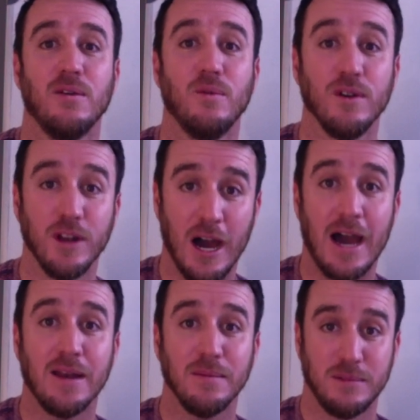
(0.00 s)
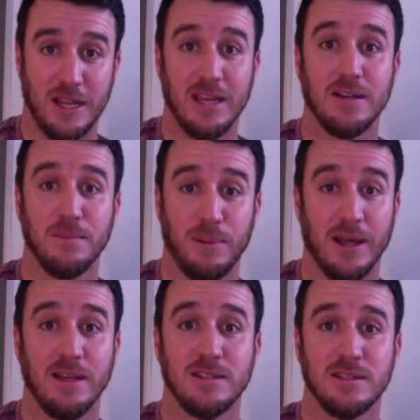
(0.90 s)
will not take
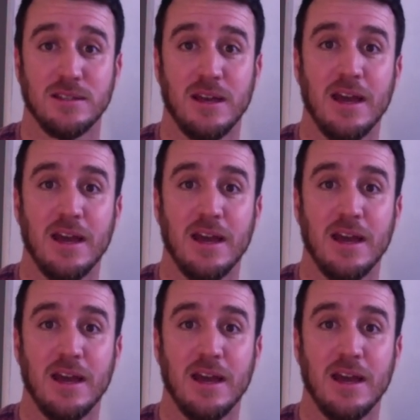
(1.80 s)
place.